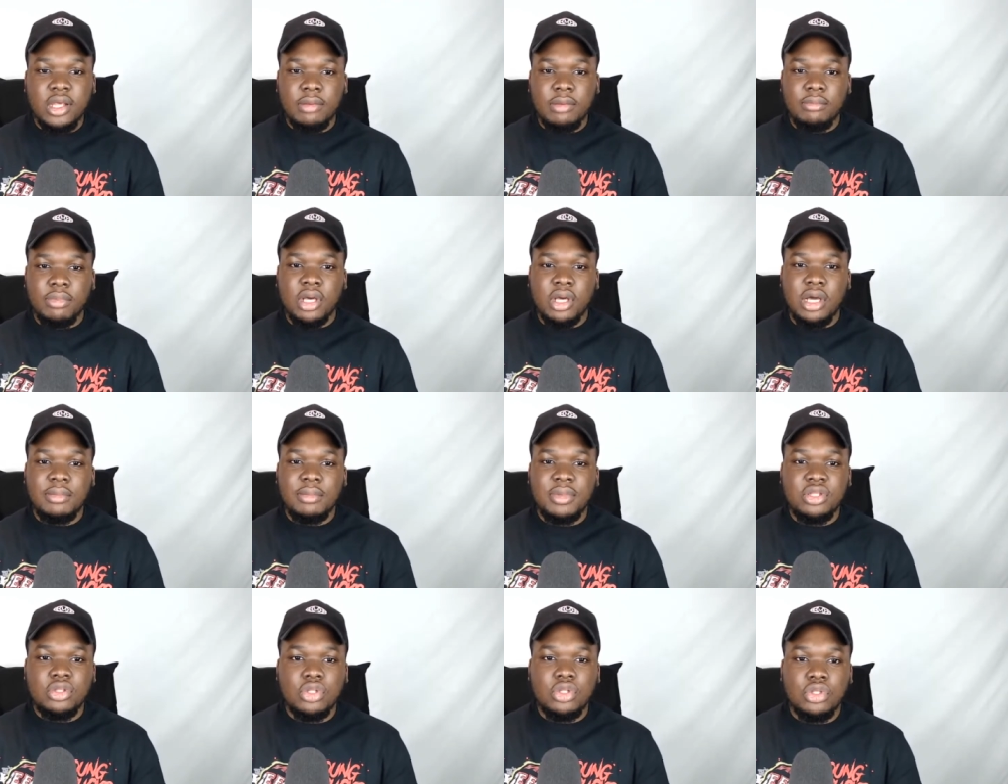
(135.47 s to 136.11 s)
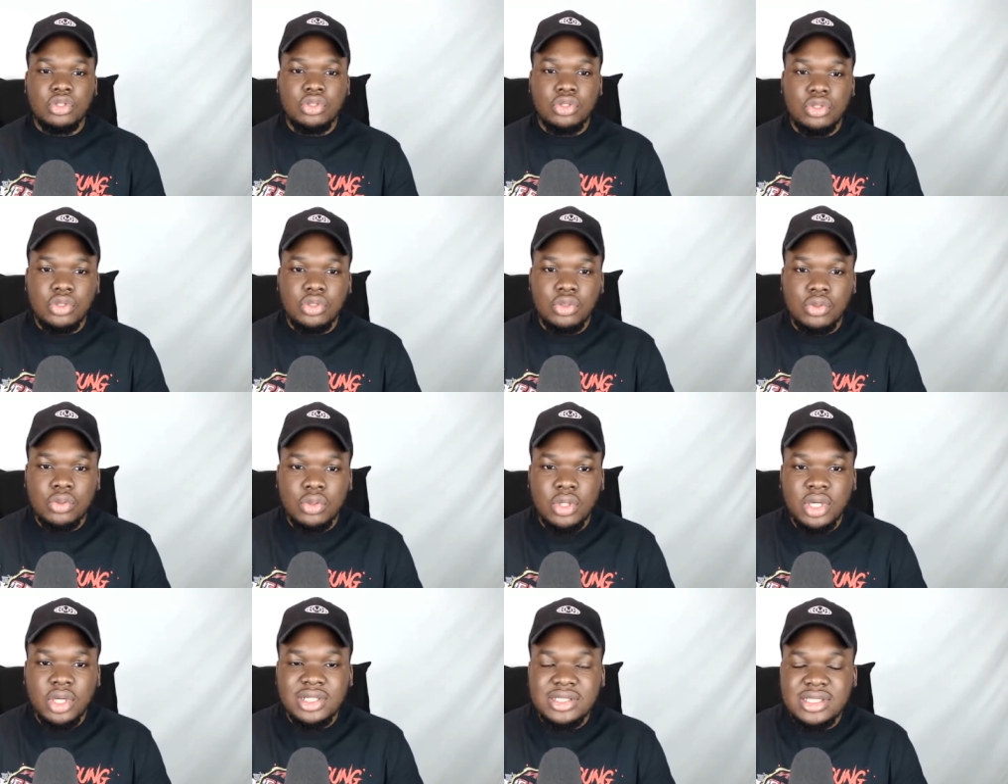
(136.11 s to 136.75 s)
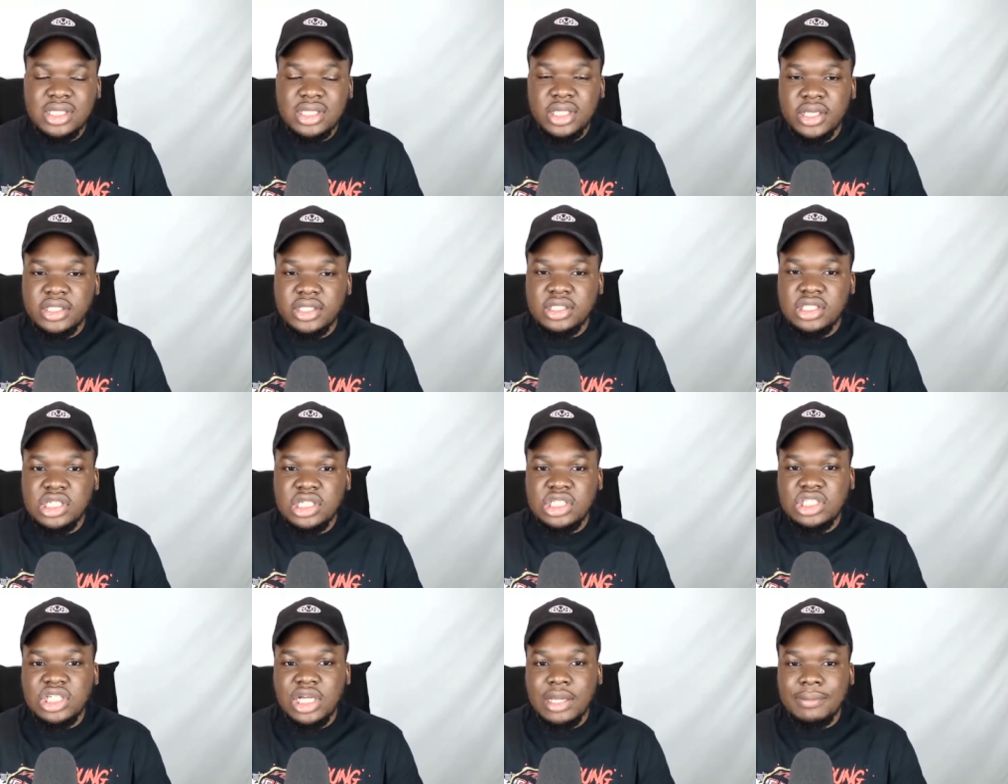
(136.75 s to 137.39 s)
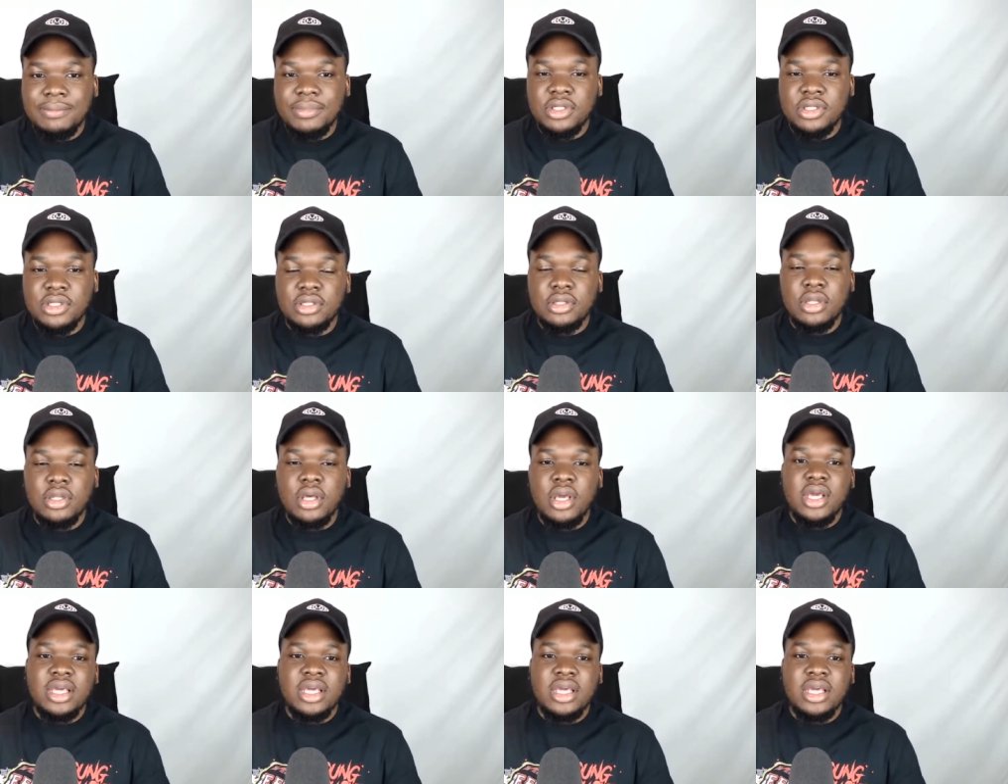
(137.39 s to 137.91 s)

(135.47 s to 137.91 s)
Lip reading: becoming the new TNT champion.